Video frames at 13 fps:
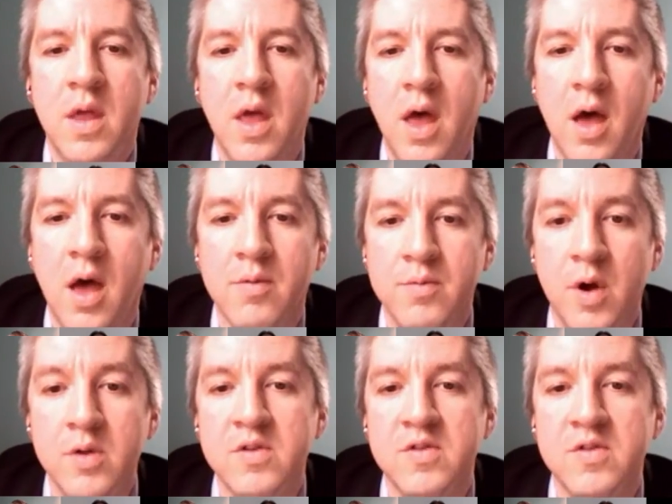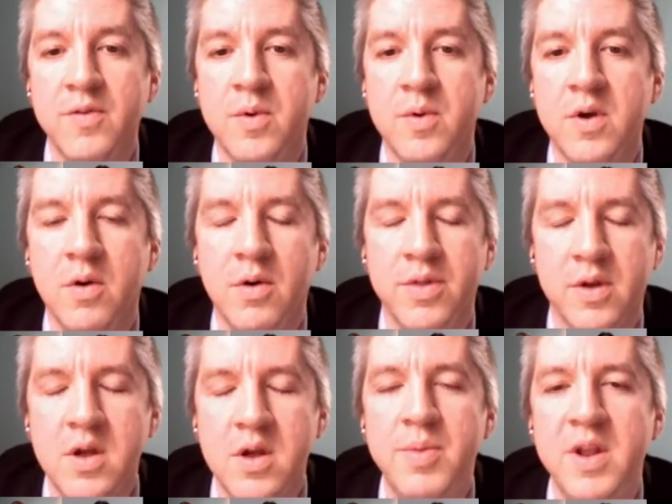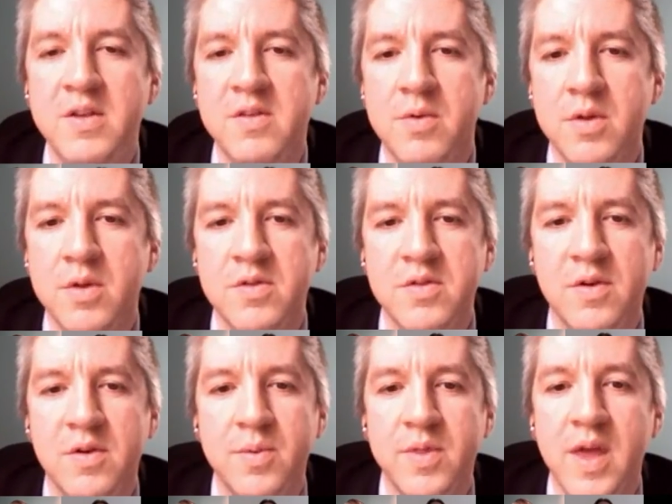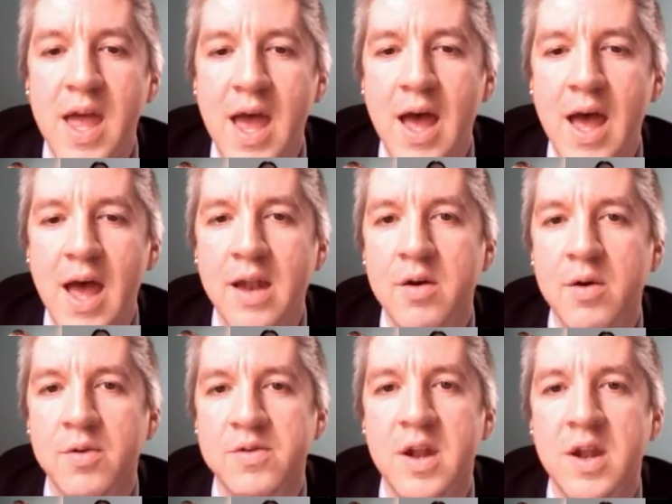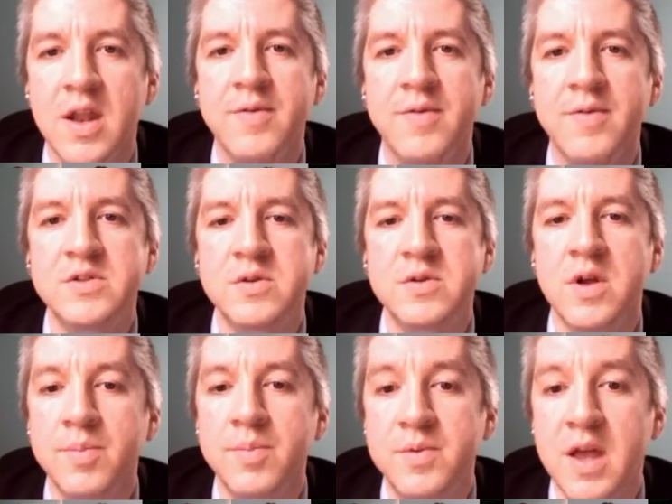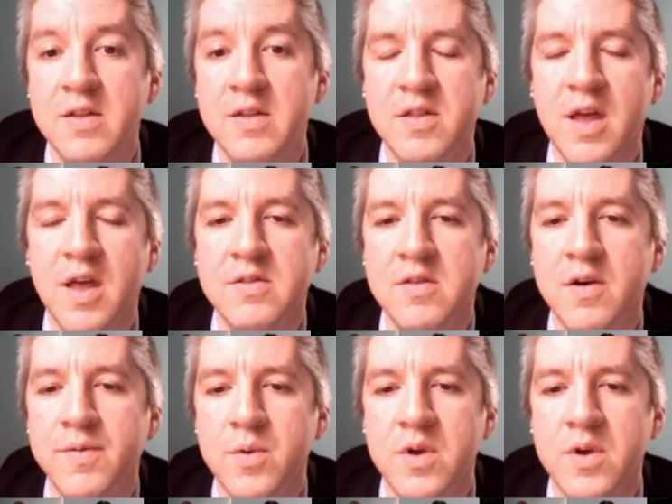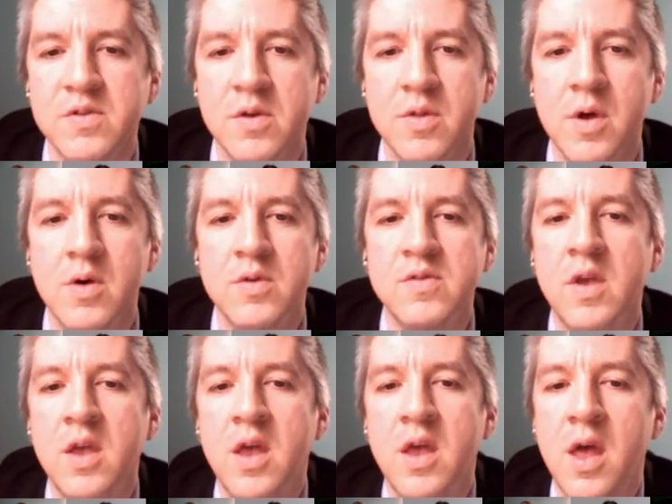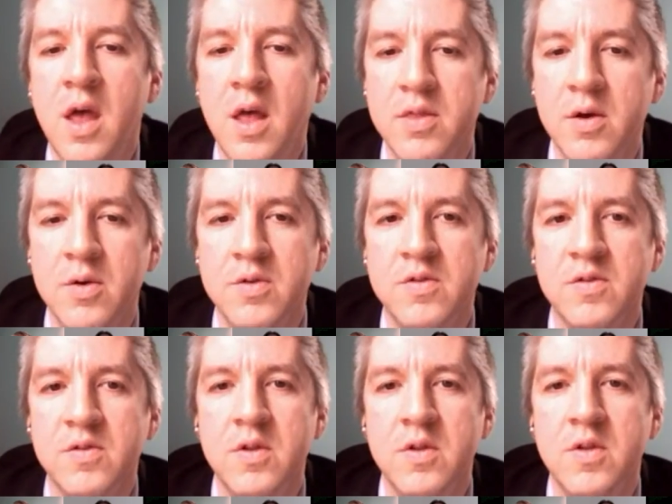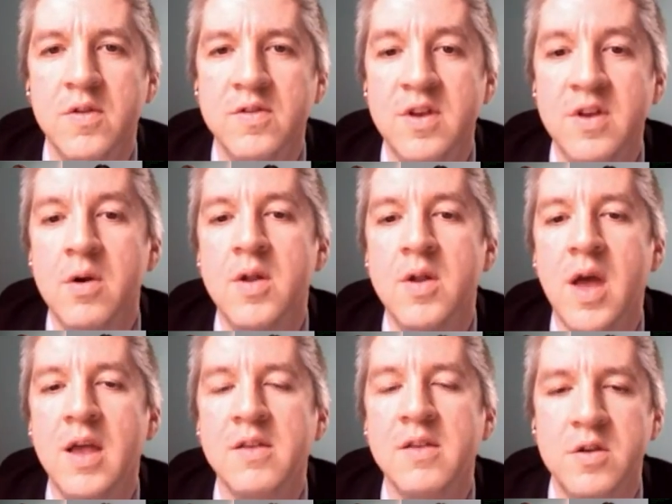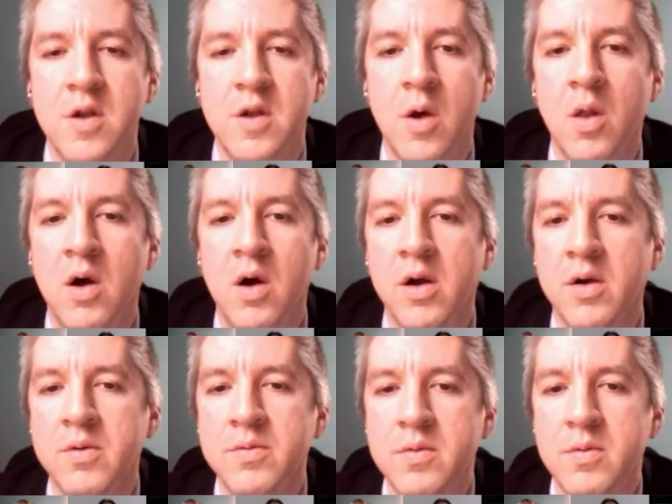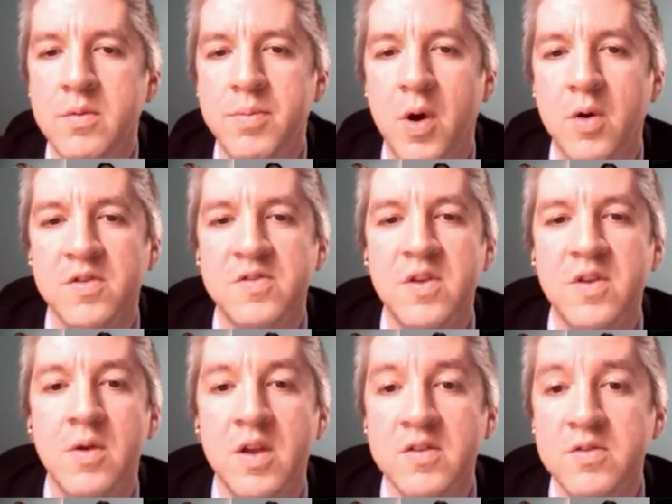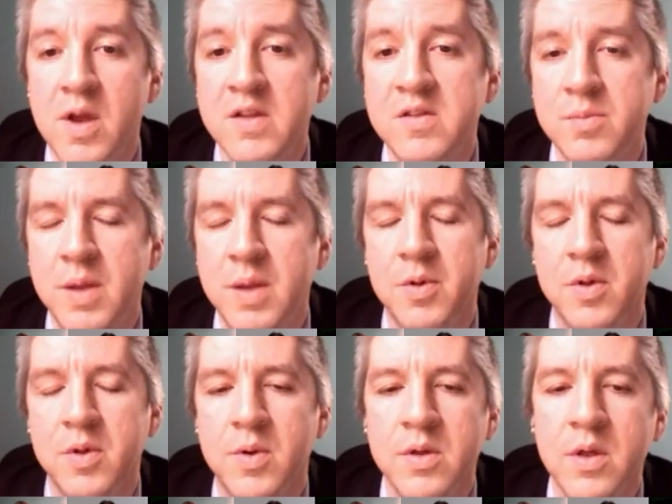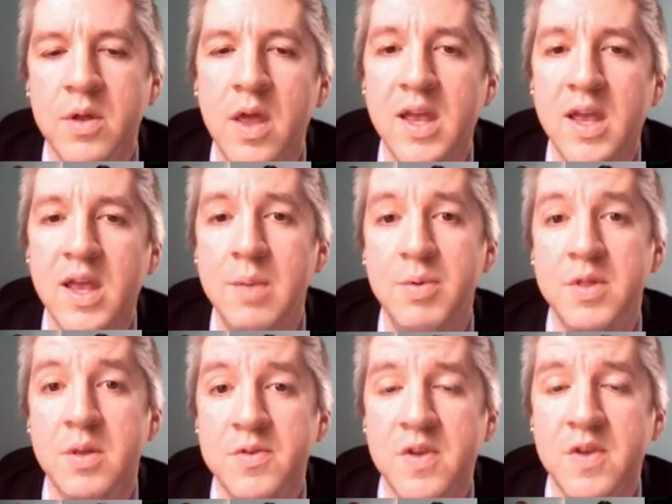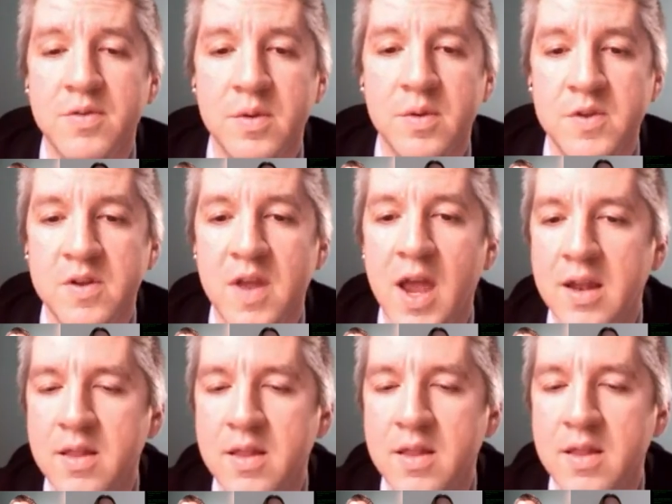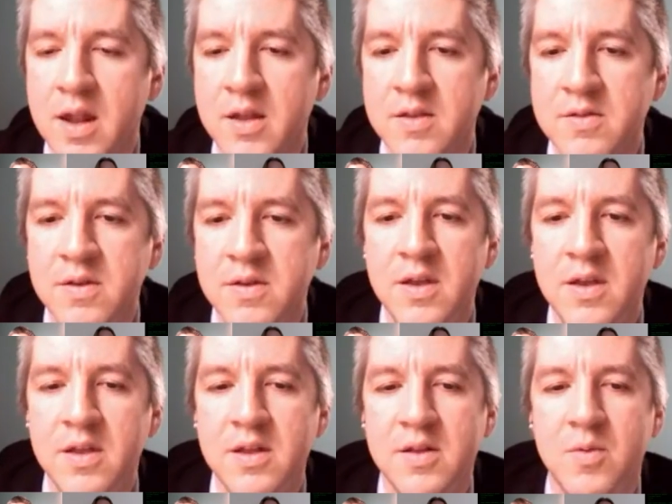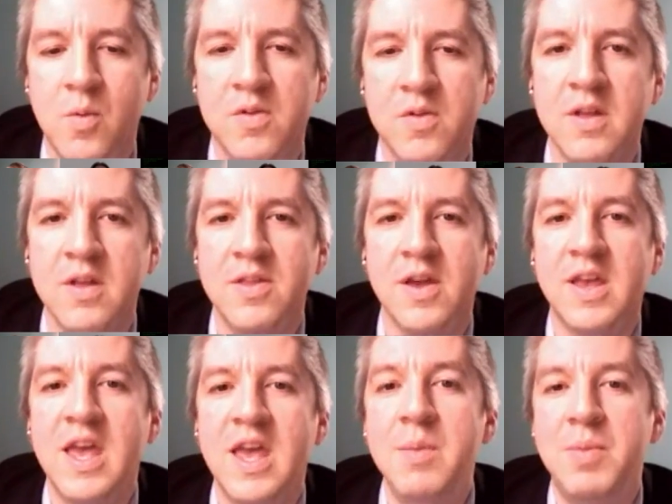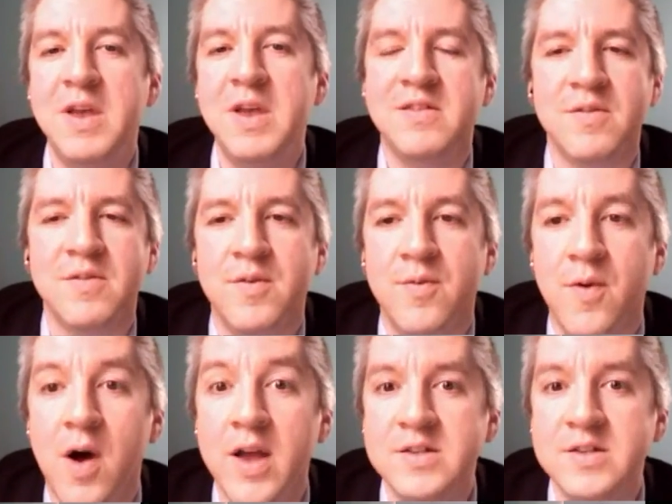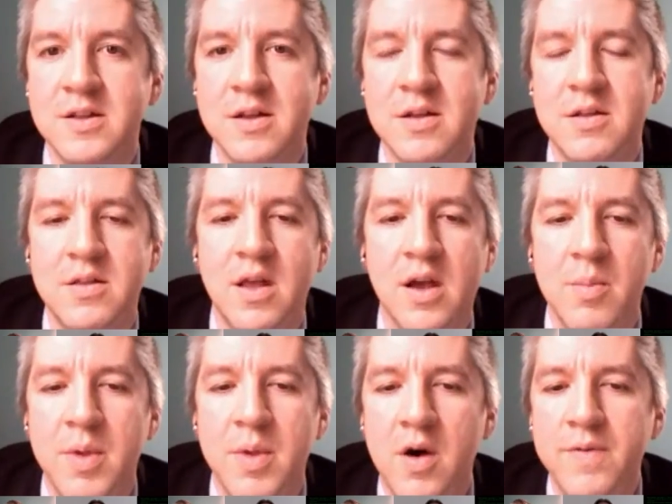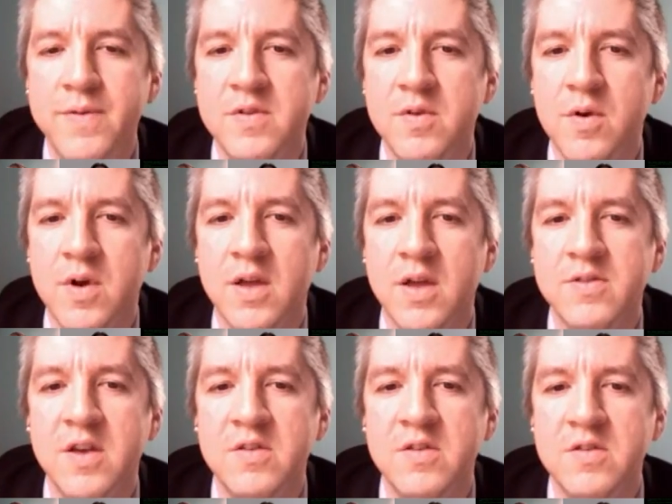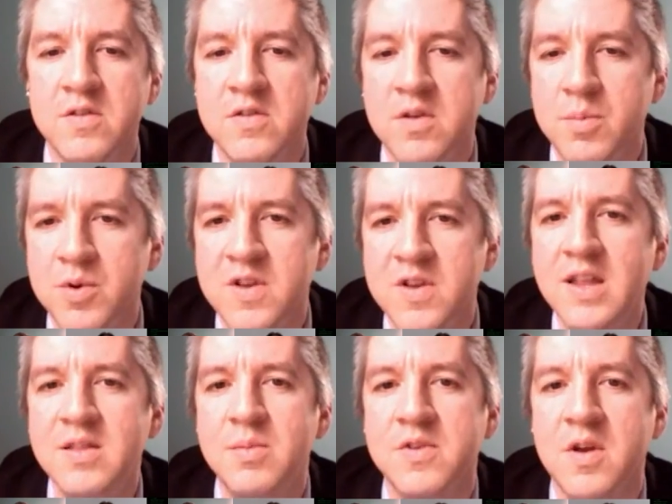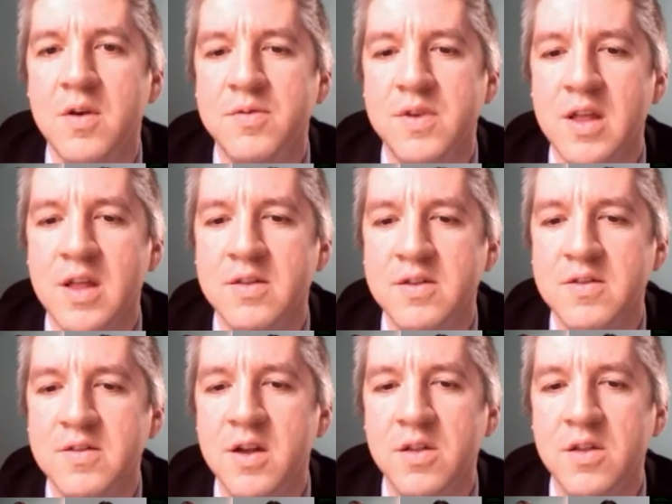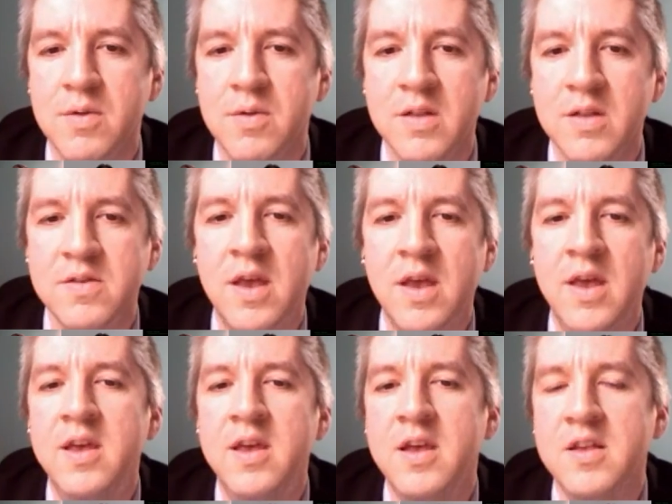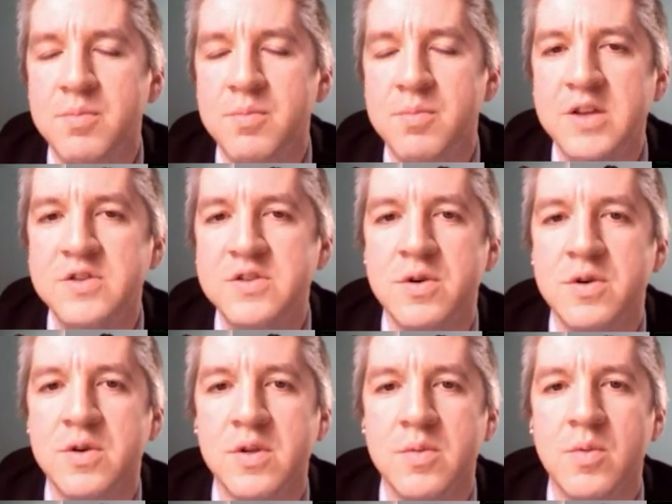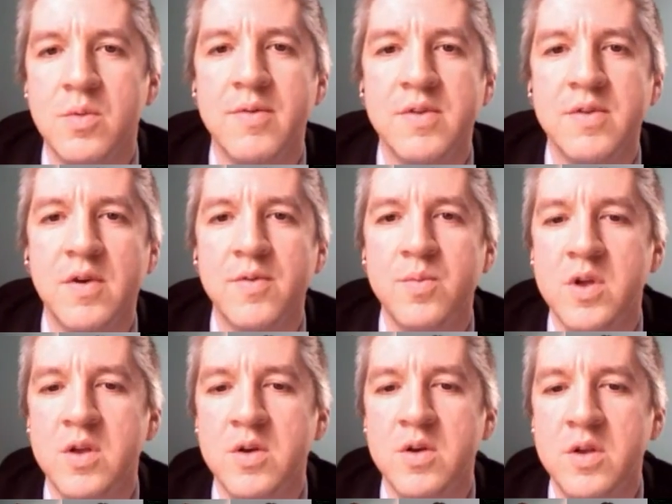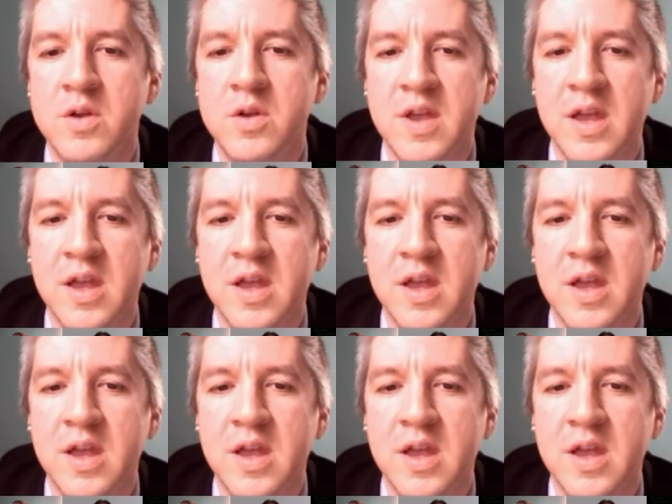wrote the software, or the companies that wrote the software that had holes in it, have issued updates to that software. So those 0 days no longer pose a serious threat to people who are keeping themselves up to date, and that is one of the key pieces of advice that can be offered to organizations to protect themselves against these kind of threats, is make sure that whatever software you're using,